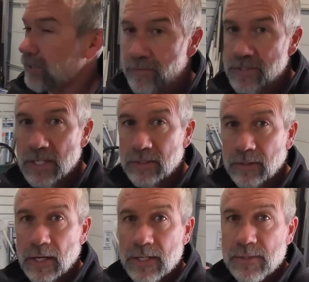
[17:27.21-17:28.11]
I have to tell you
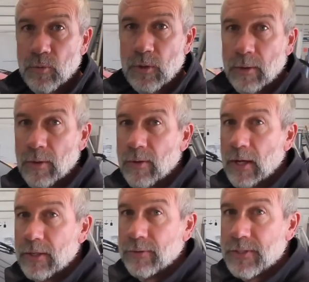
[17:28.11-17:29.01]
guys,
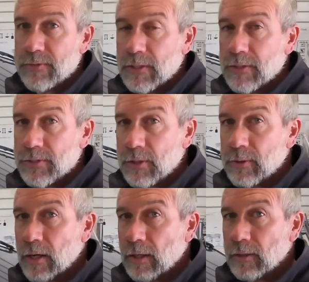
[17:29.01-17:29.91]
I know this video is
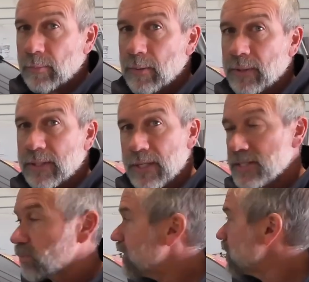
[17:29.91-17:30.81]
going on a little bit, but
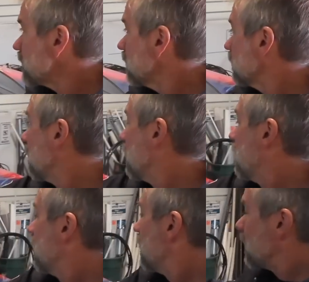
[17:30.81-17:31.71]
this windshield,
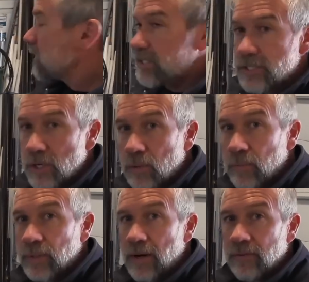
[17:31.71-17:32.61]

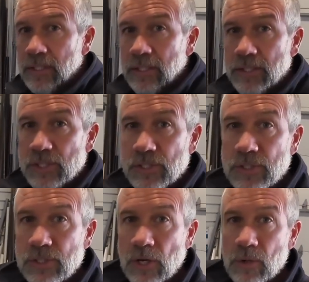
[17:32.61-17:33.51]
everything is
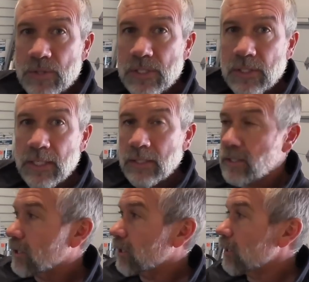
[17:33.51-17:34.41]
so sleek
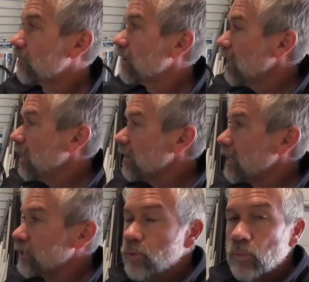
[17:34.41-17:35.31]
and curved
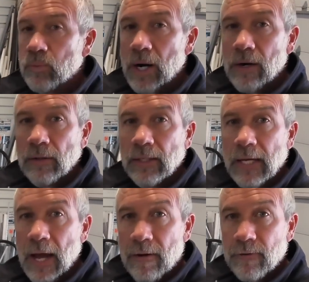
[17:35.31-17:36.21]
that you
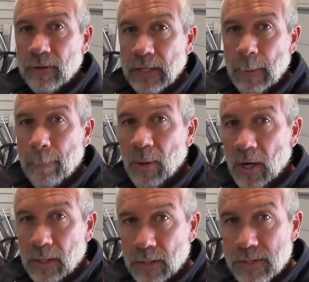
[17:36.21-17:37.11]
rarely ever get
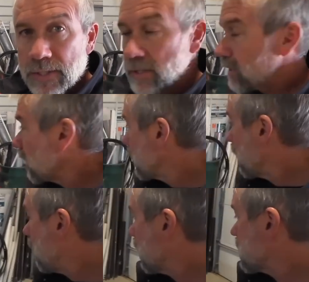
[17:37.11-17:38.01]
bugs. They
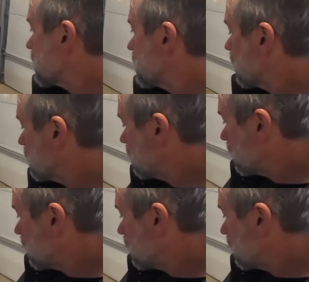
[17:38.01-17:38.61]
all get stuck to the